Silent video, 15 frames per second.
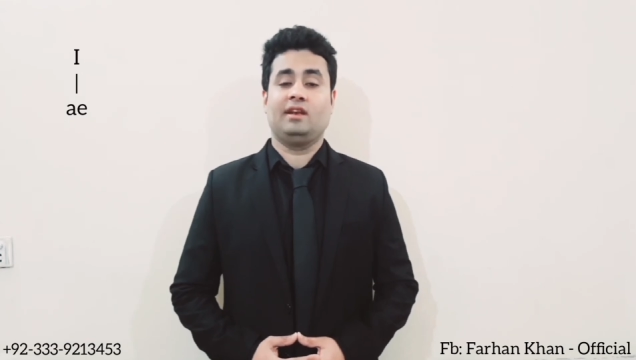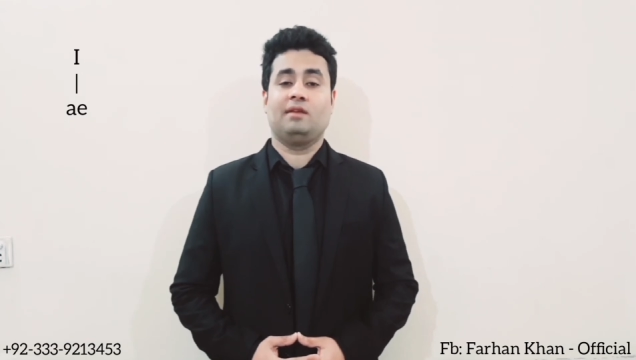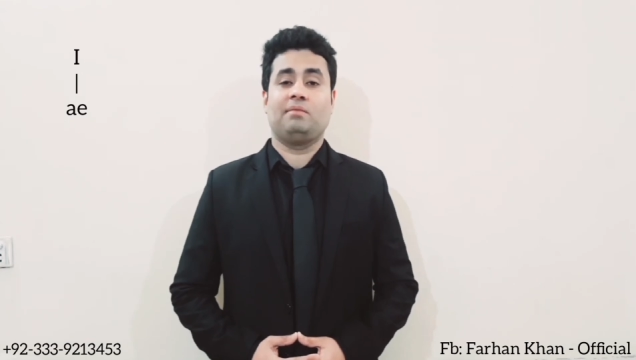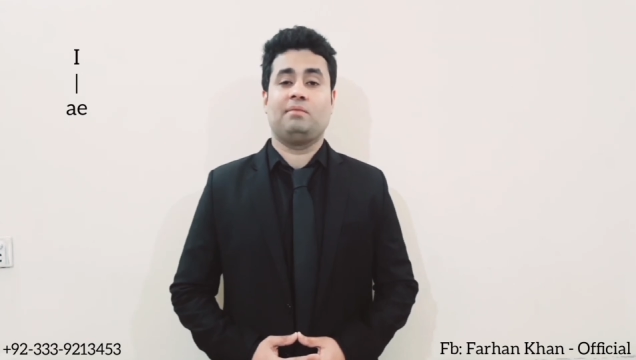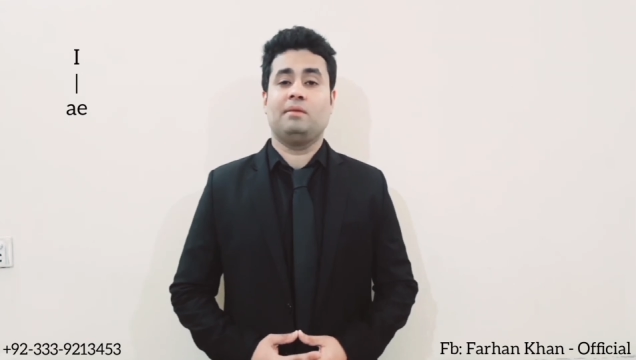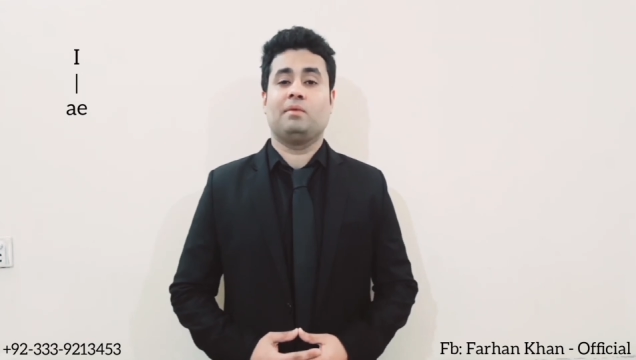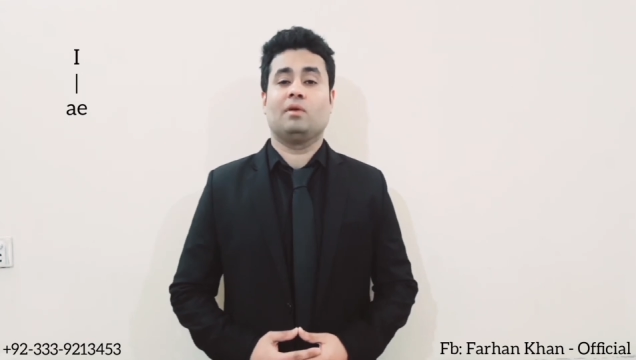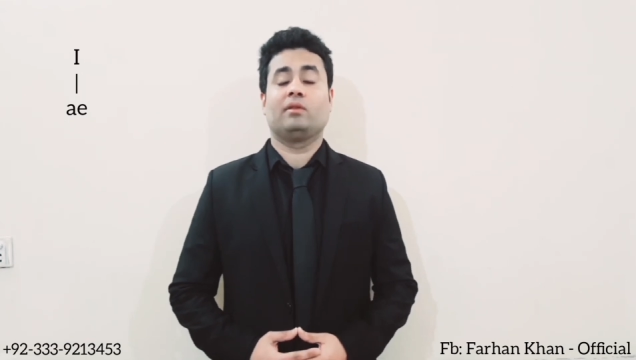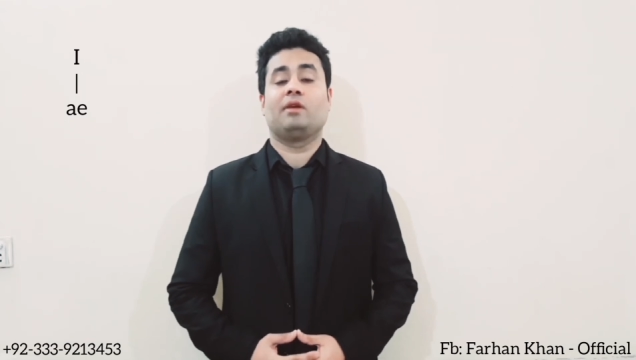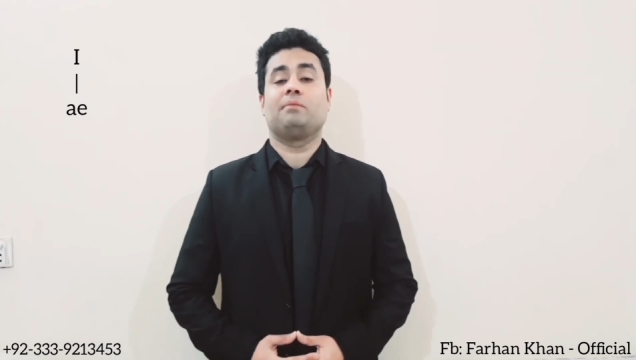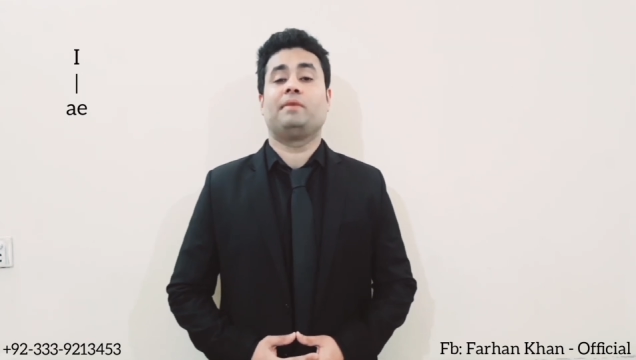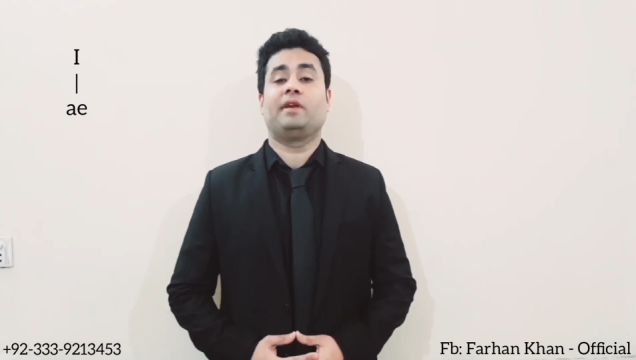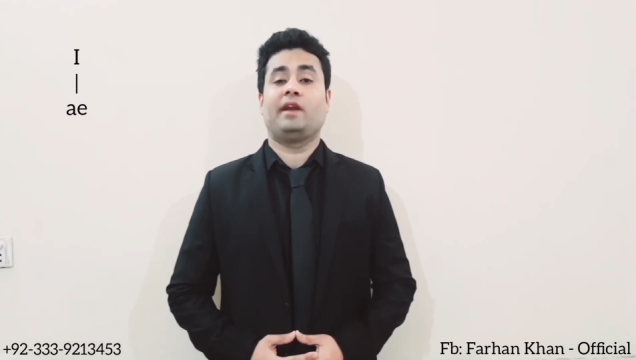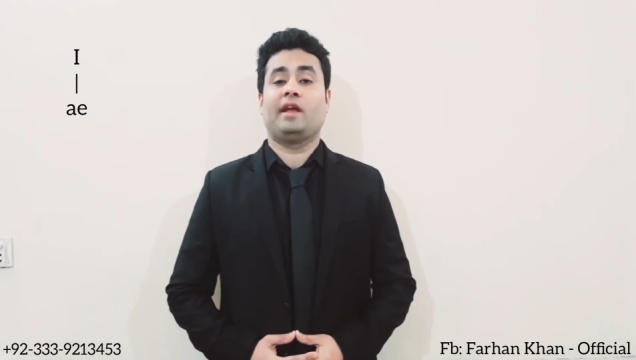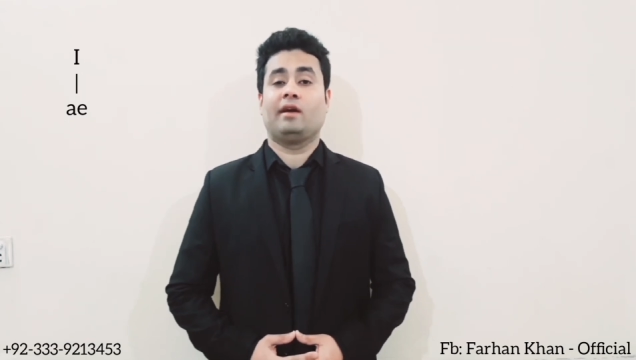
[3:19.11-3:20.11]
they
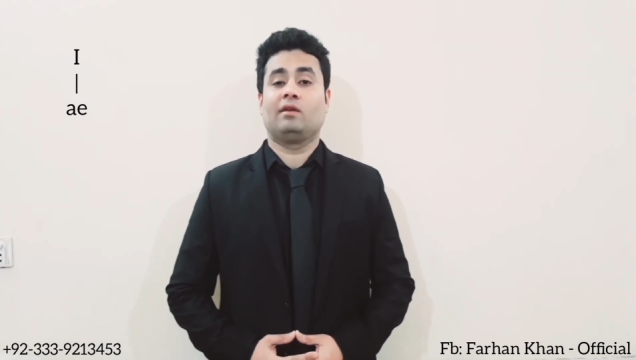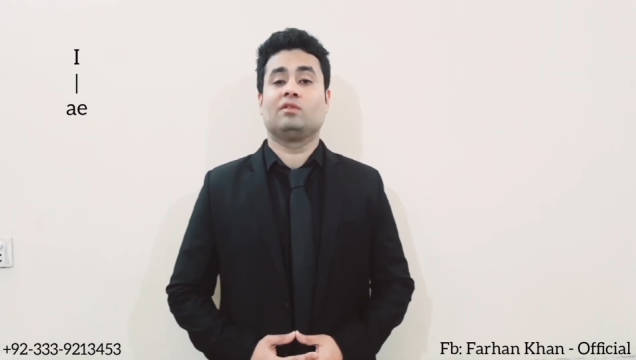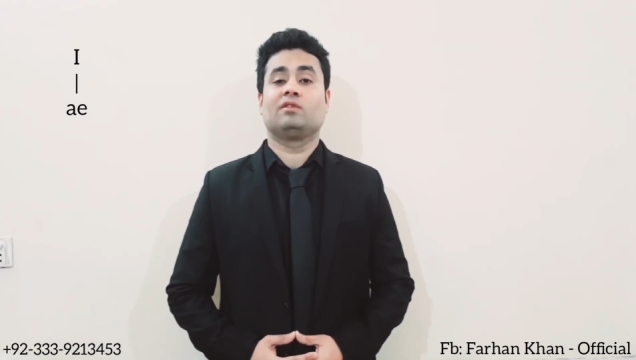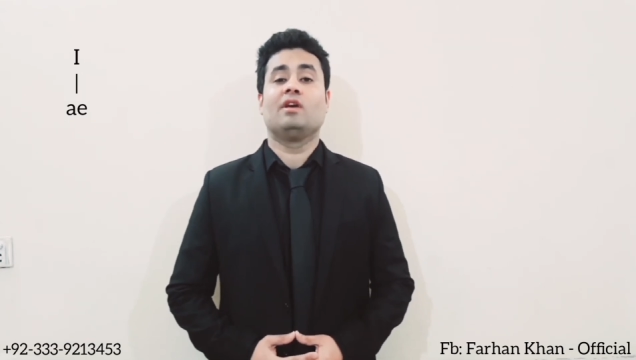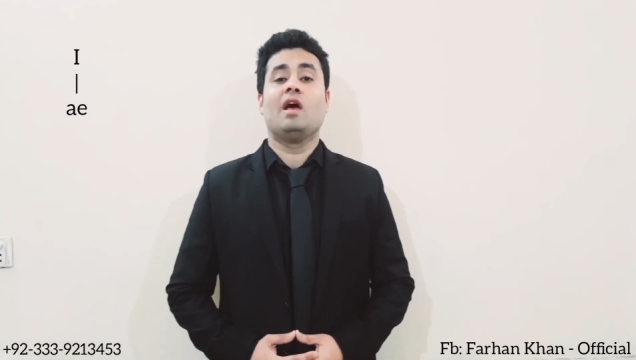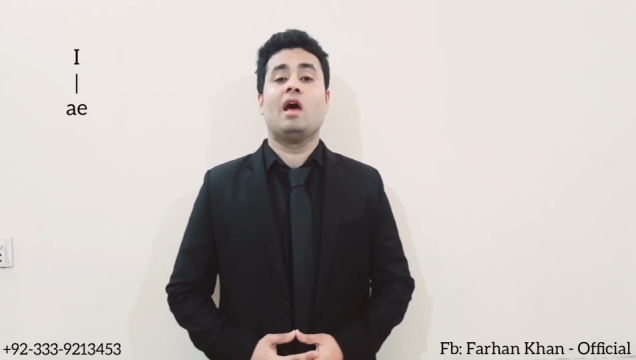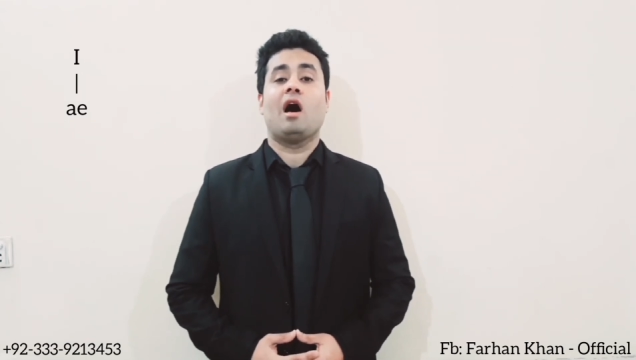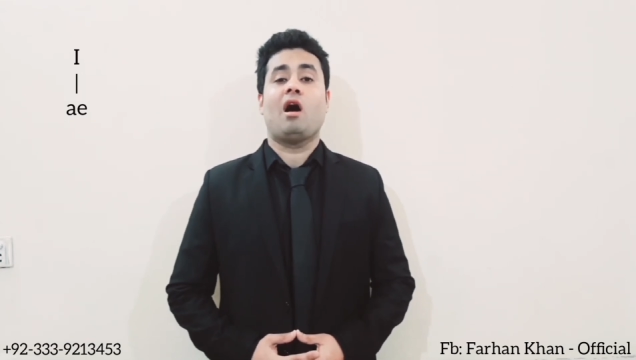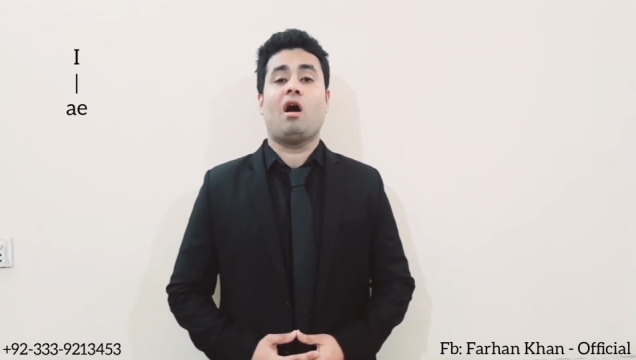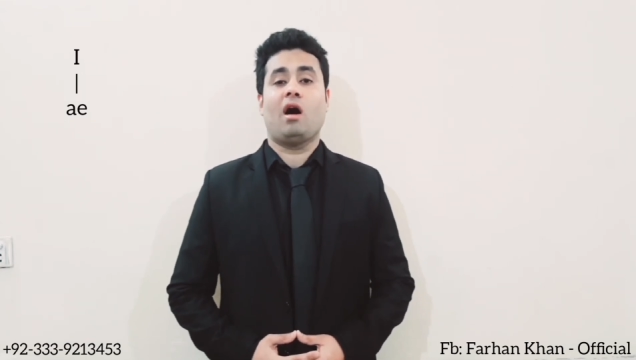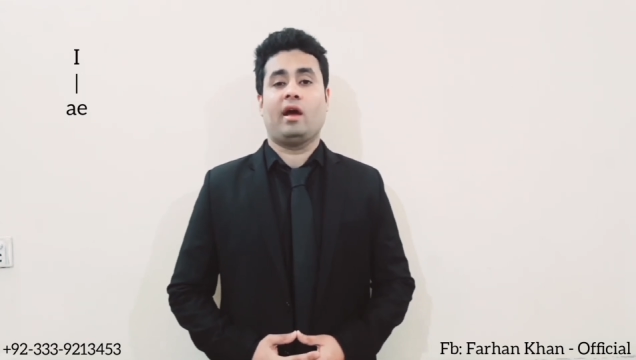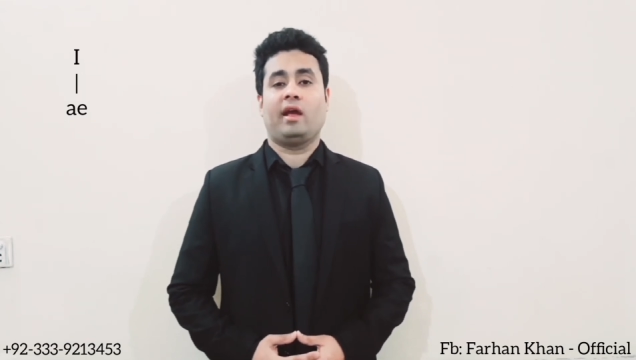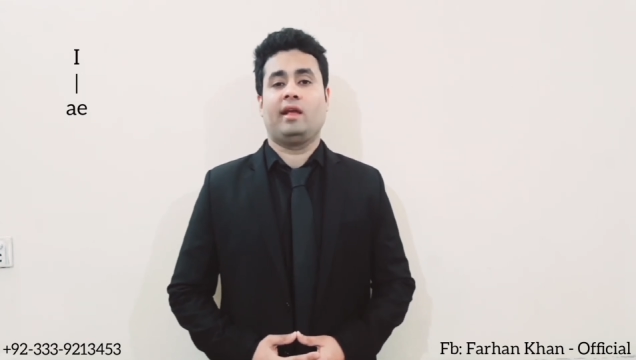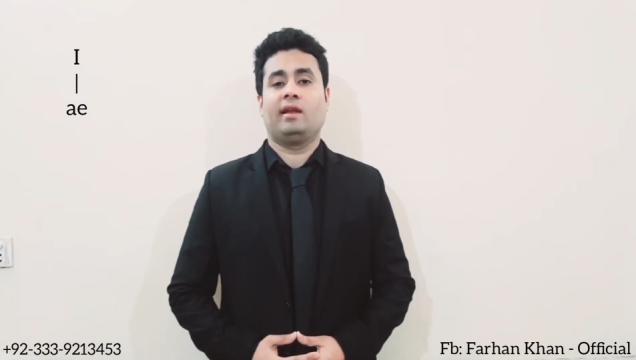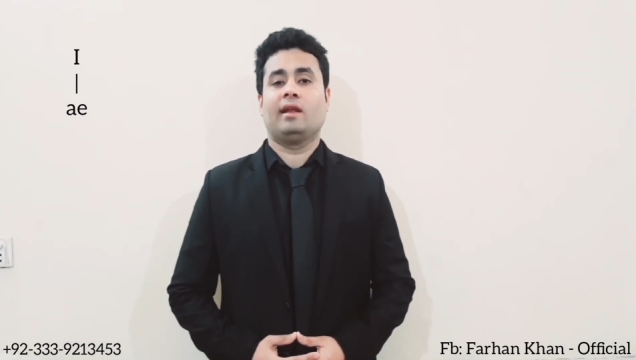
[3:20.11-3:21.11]
pronounce I
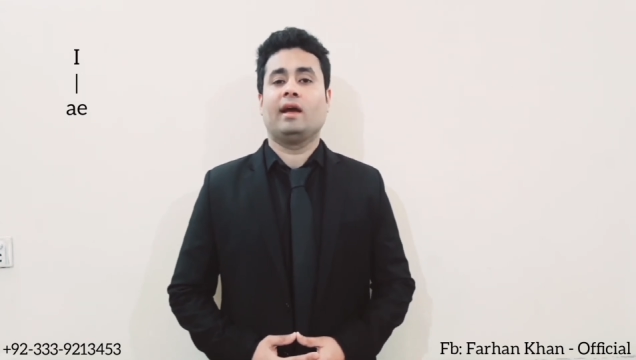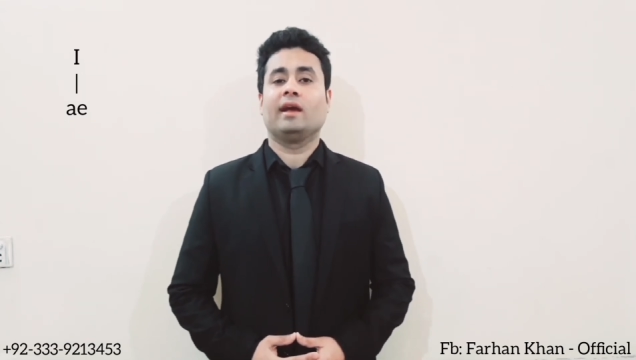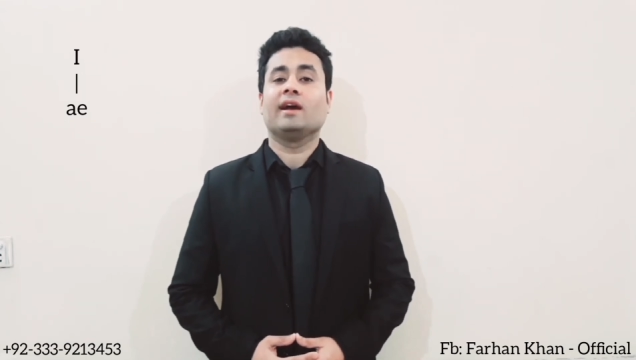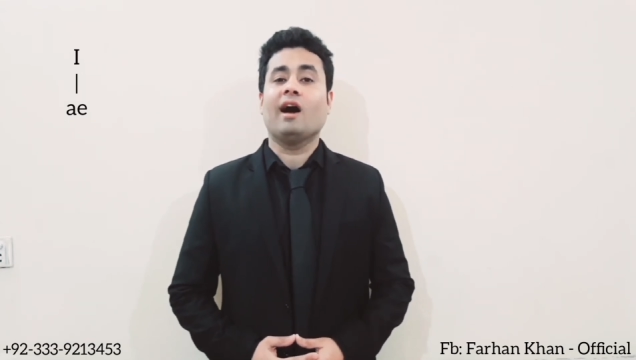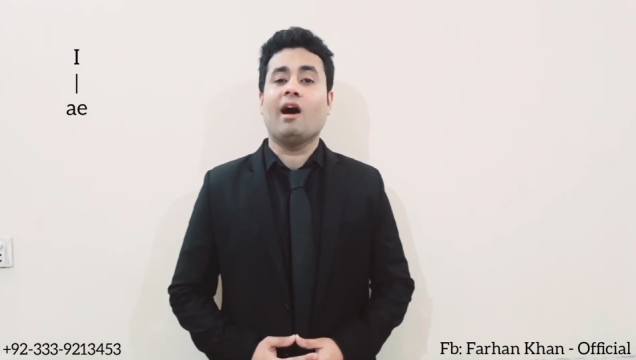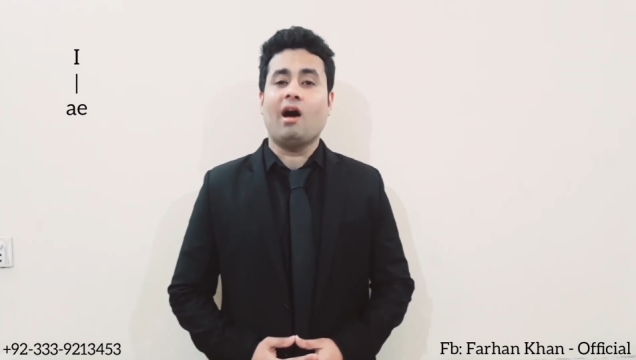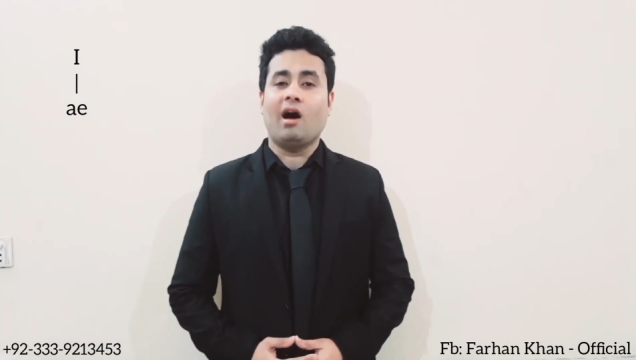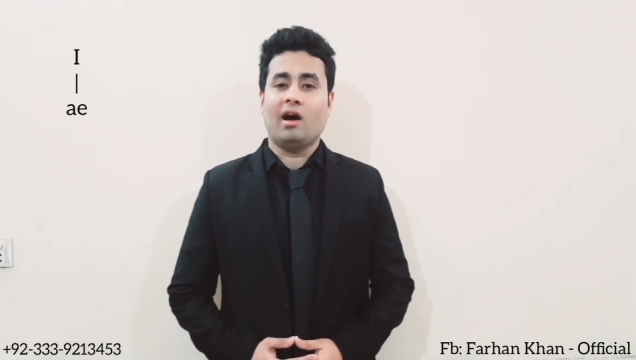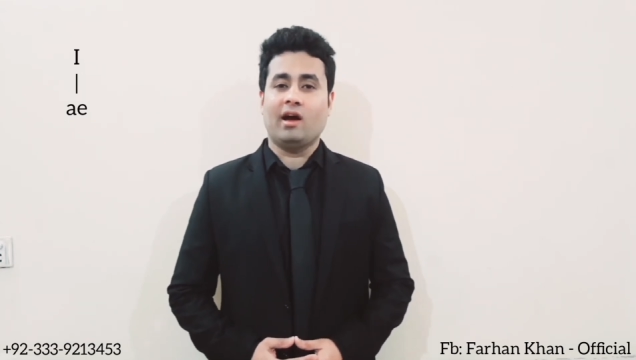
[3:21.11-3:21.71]
like I,